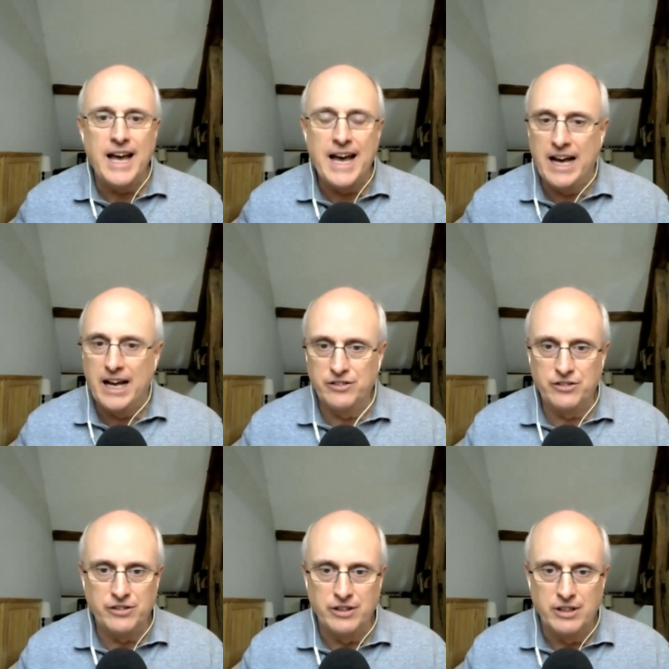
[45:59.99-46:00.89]

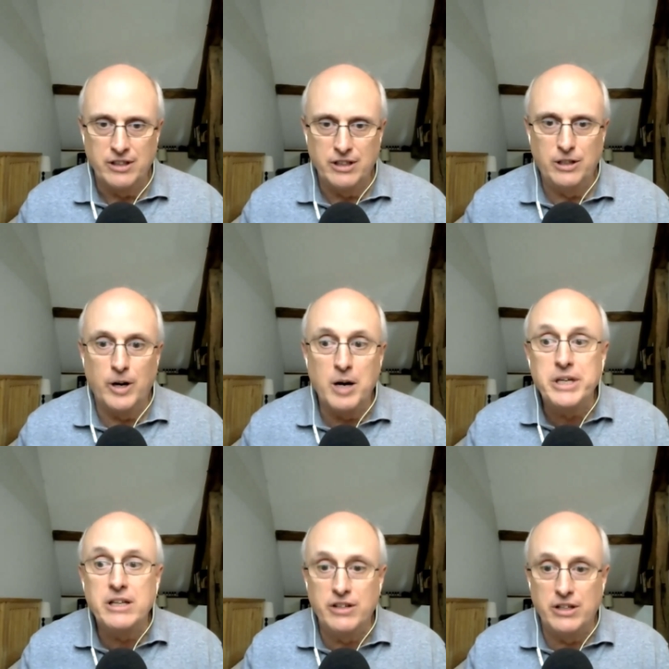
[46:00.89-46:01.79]
as, you know, a
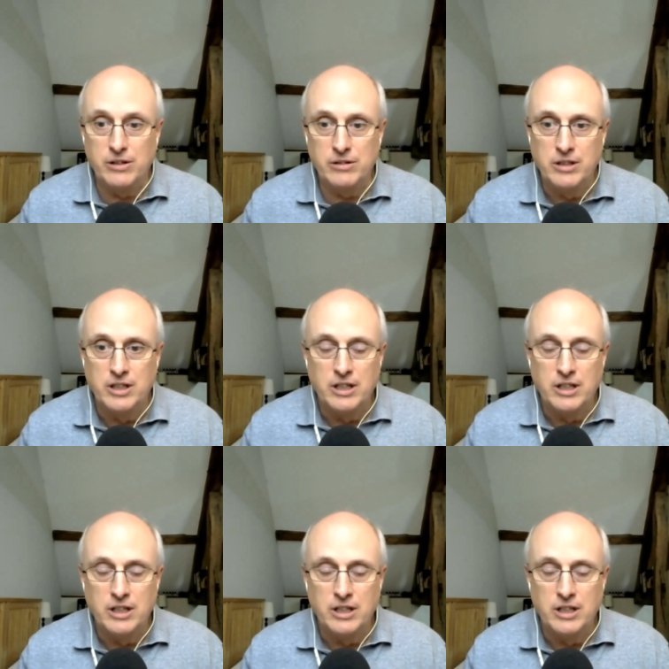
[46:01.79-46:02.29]
big deal.